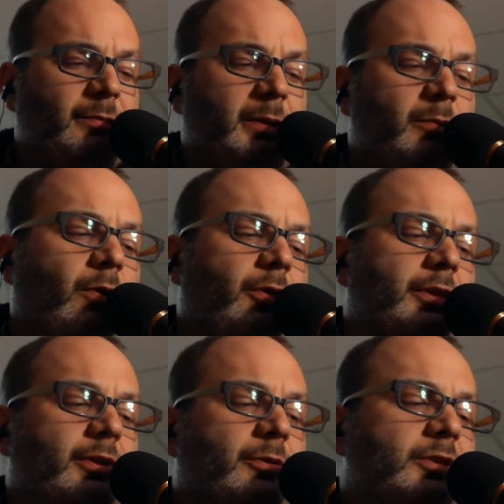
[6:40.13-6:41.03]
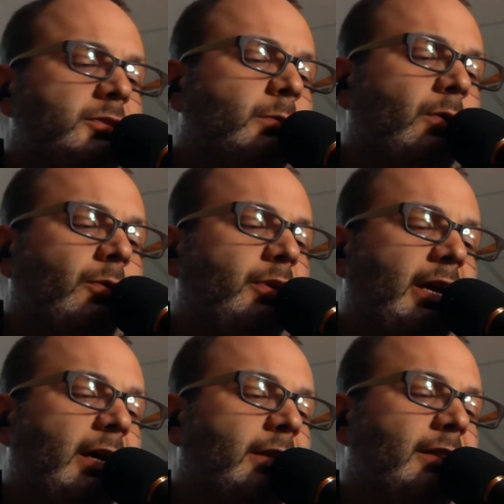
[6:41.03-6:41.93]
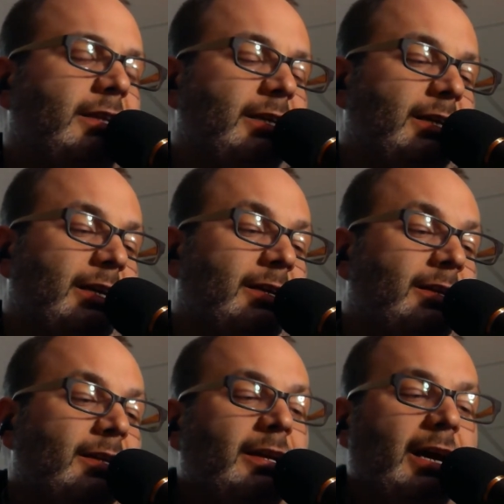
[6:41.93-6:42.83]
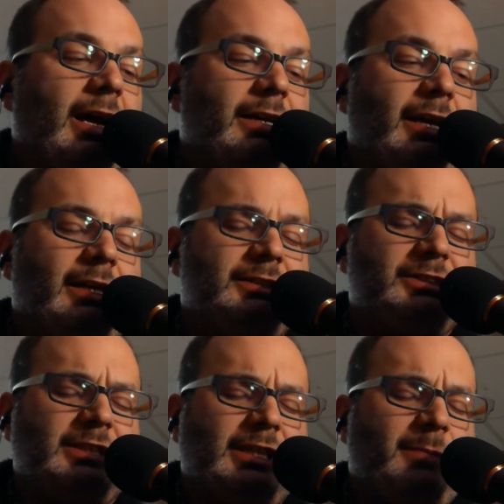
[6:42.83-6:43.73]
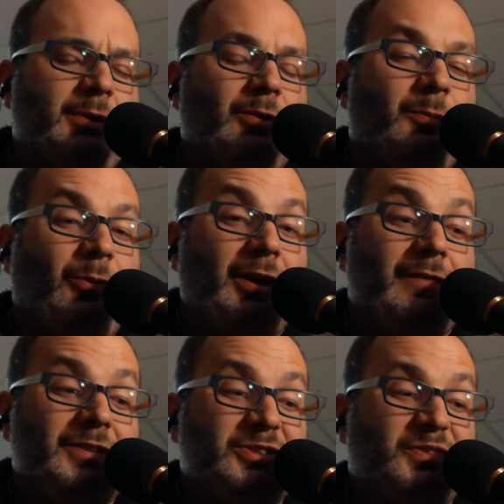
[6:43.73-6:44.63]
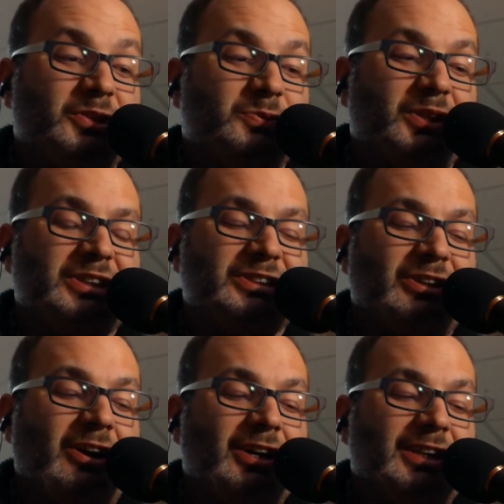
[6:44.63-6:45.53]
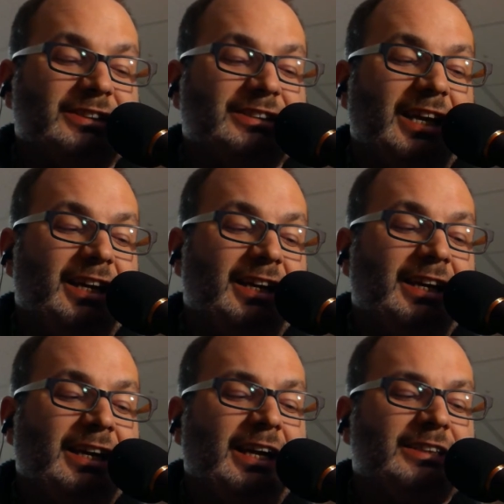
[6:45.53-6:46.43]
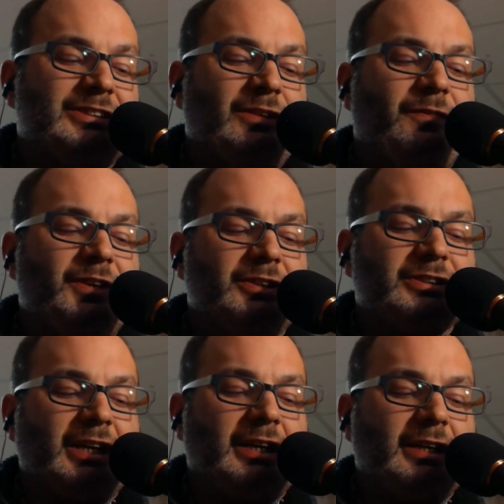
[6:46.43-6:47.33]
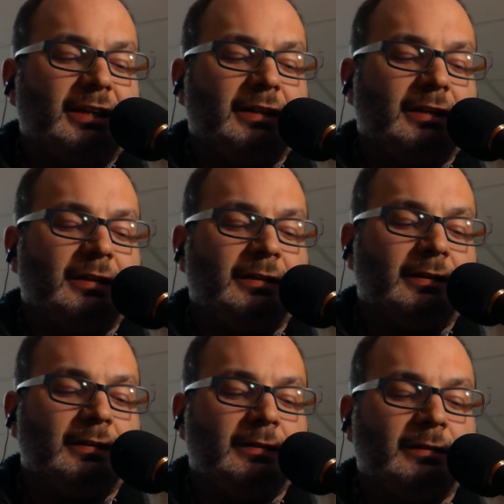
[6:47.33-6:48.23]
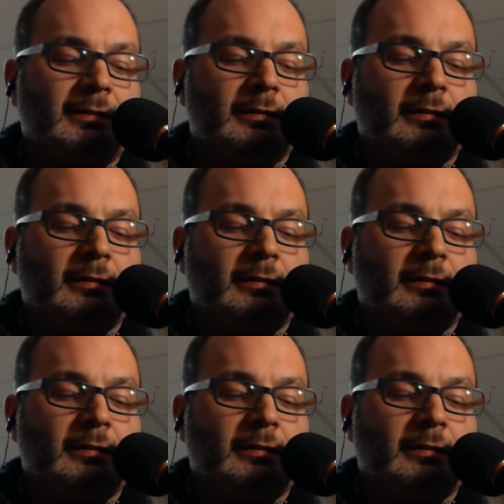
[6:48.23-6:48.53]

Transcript: Starting to like it a little bit more in the crunch mode at the high gain. It's just at that middle point. It just feels really soggy and saggy. It still feels kind of...